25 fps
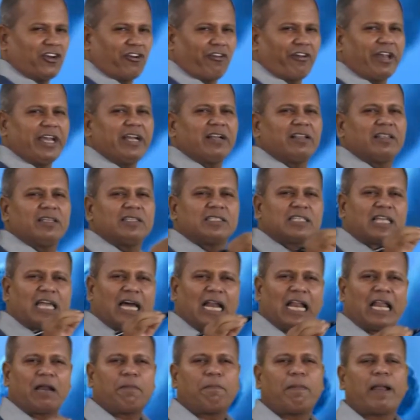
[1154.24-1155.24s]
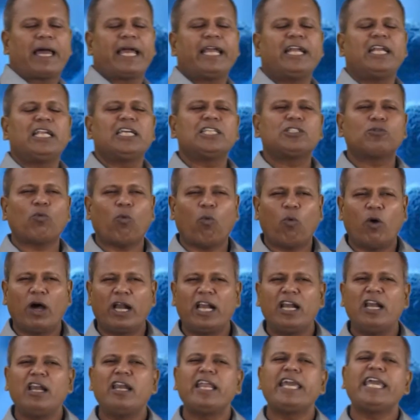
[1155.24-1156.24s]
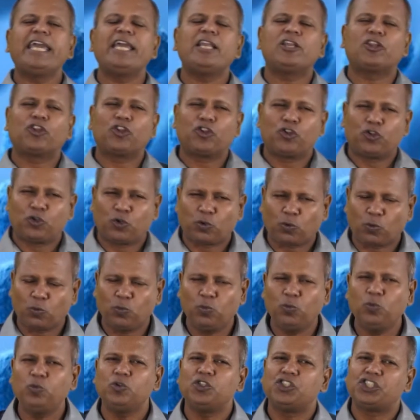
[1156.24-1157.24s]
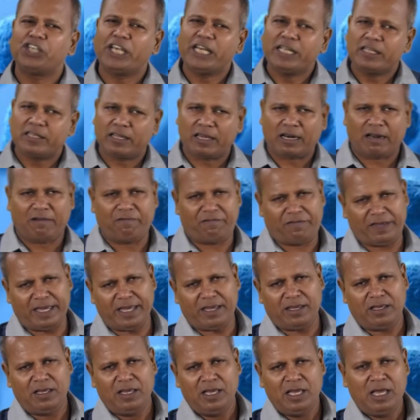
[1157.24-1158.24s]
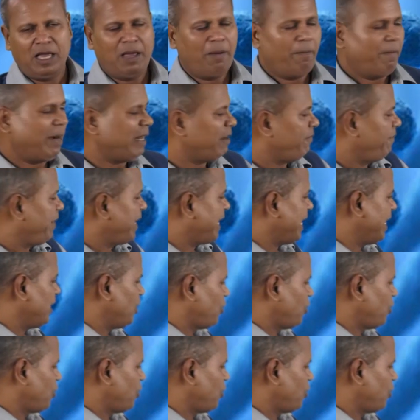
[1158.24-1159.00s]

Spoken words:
treat this color blindness only through gene therapy, but we can